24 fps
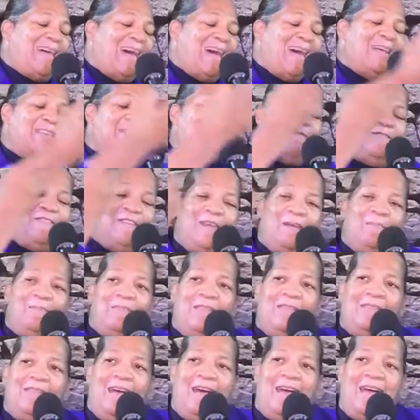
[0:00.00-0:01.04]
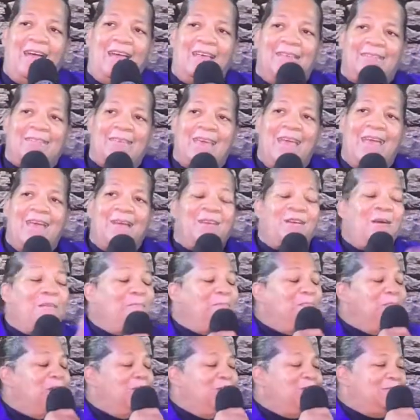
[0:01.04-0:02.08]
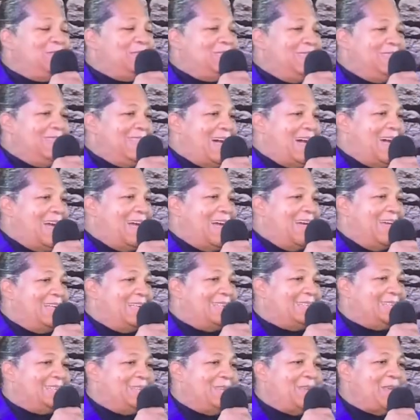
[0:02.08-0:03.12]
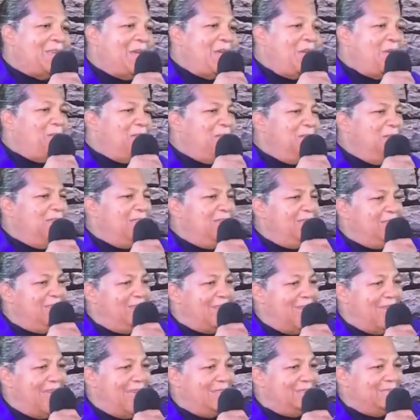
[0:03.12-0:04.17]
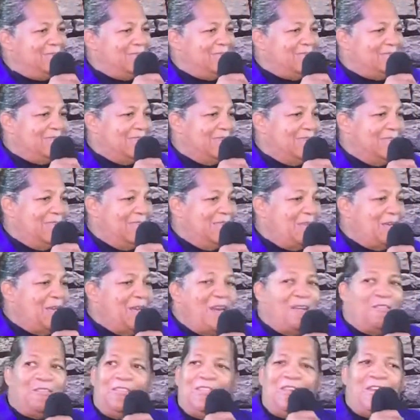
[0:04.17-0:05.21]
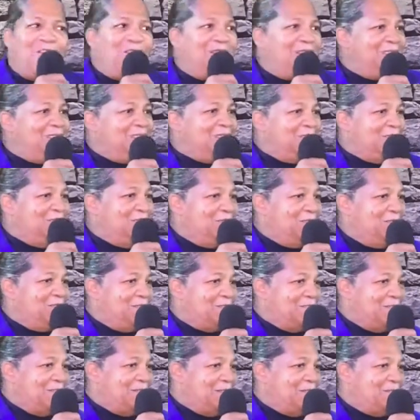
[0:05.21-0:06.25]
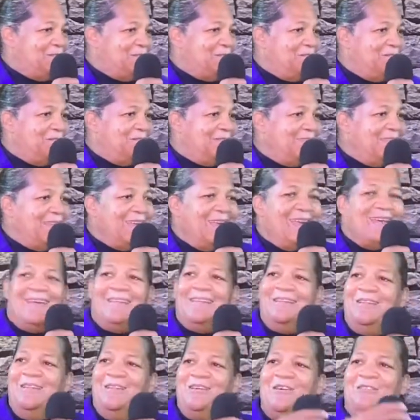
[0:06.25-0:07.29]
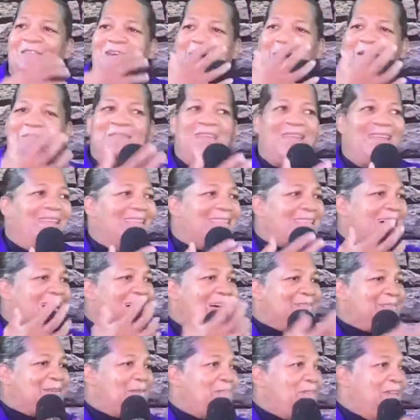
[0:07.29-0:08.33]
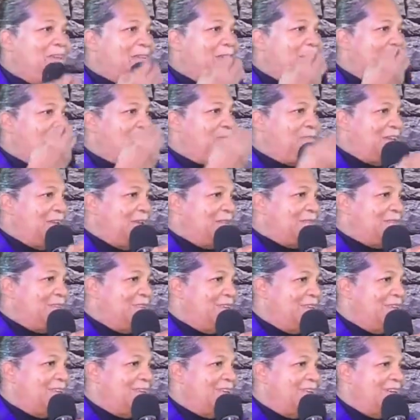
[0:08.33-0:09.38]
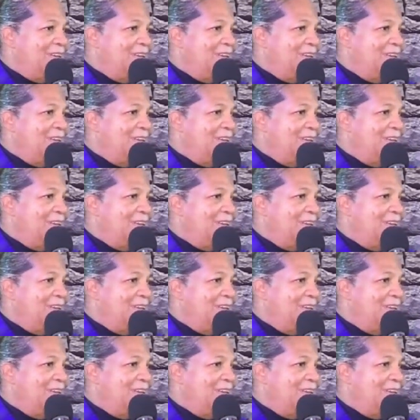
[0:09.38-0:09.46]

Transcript: lives, family lives, community lives, men of ecstasy, their children. Look how many lives are being affected.